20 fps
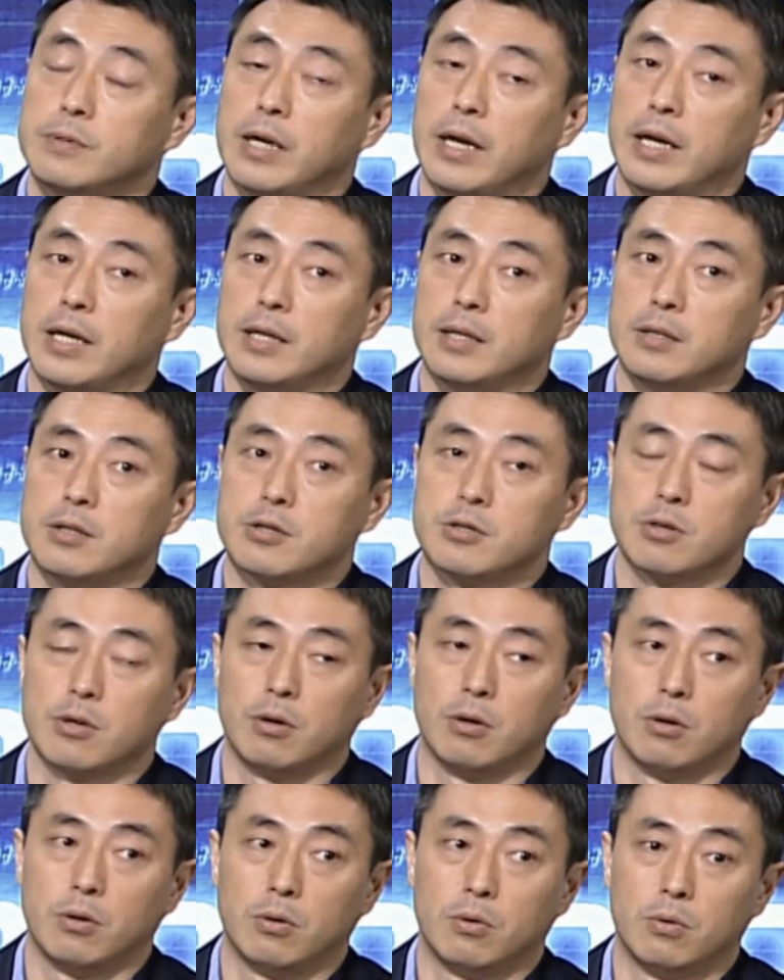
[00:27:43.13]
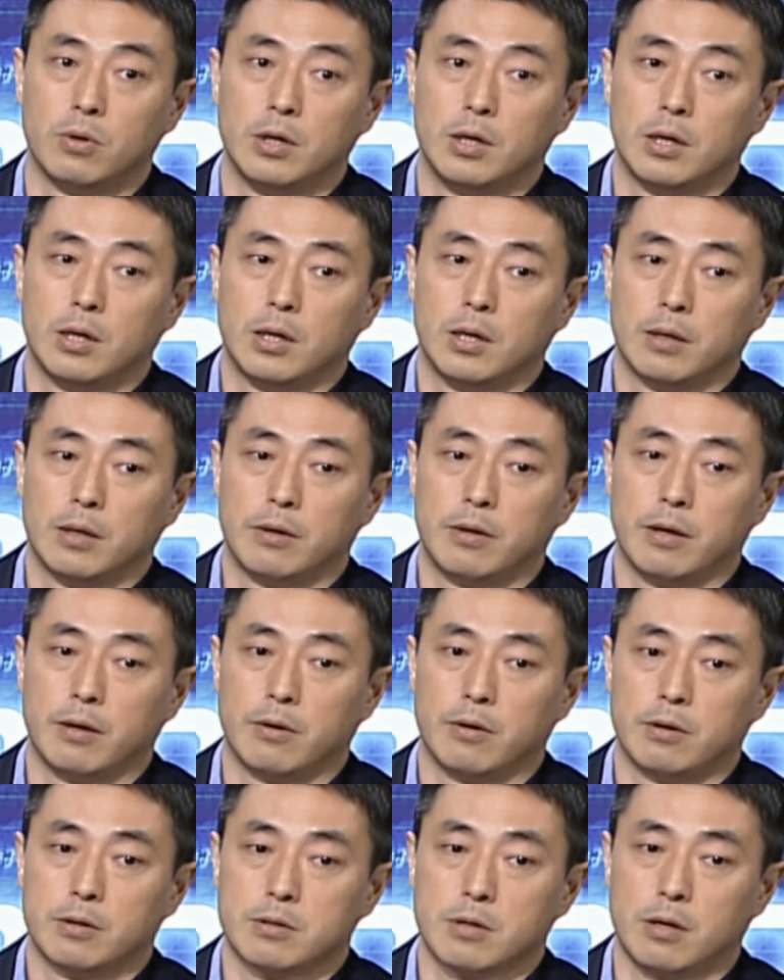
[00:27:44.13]
And mm. so
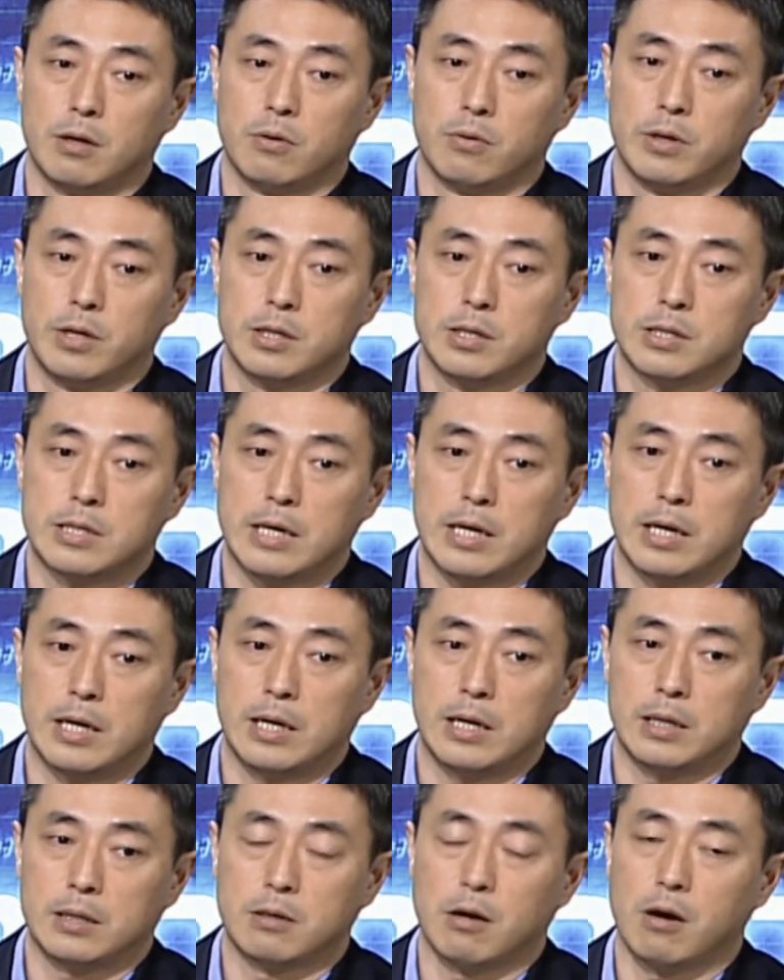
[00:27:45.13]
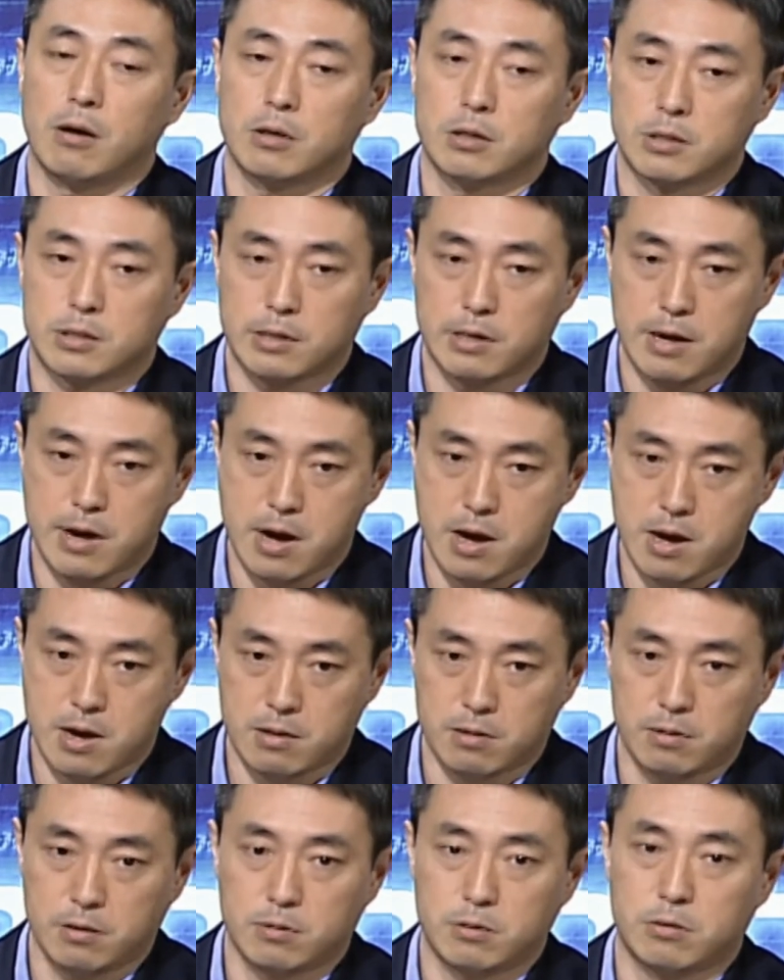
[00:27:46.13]
there is always a dark
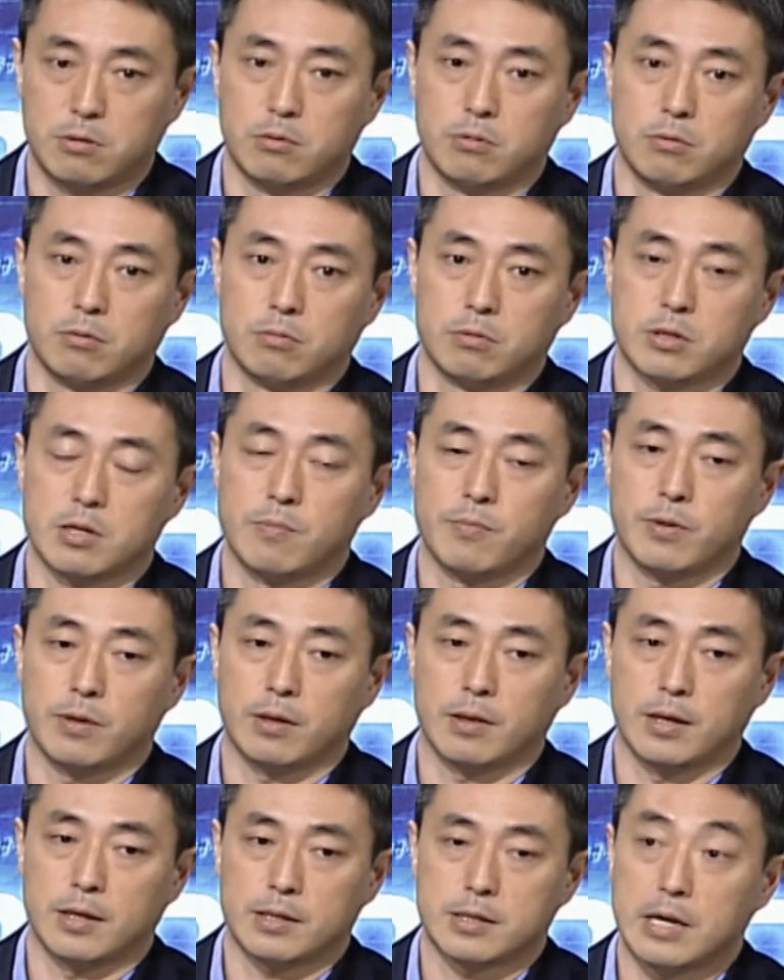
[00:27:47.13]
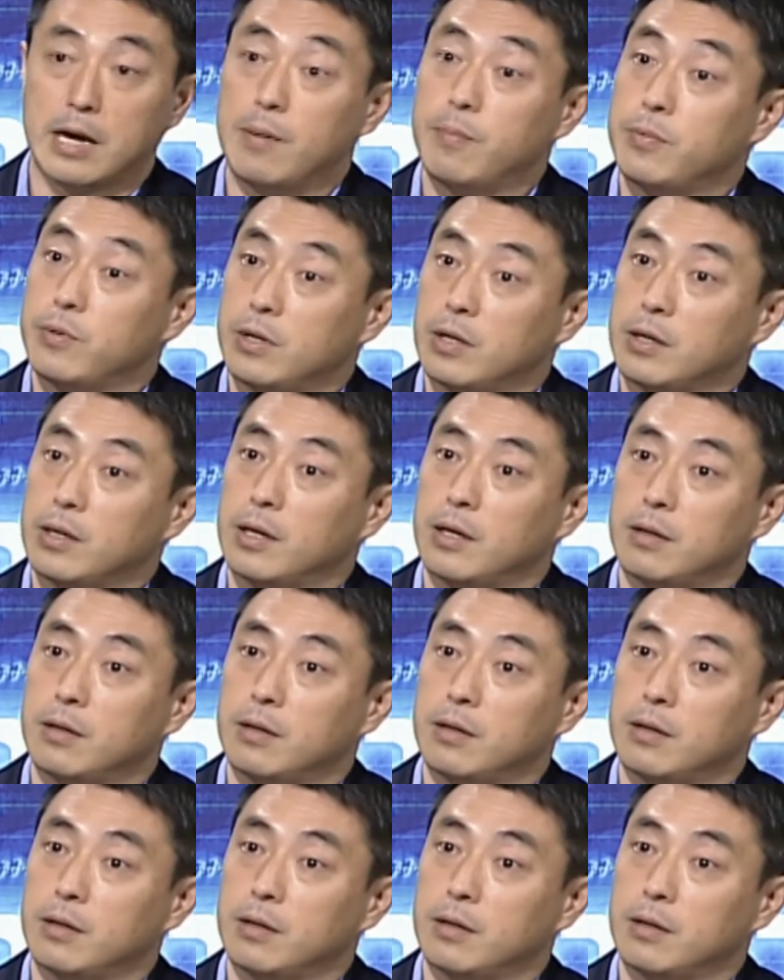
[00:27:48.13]
side to something that's happening.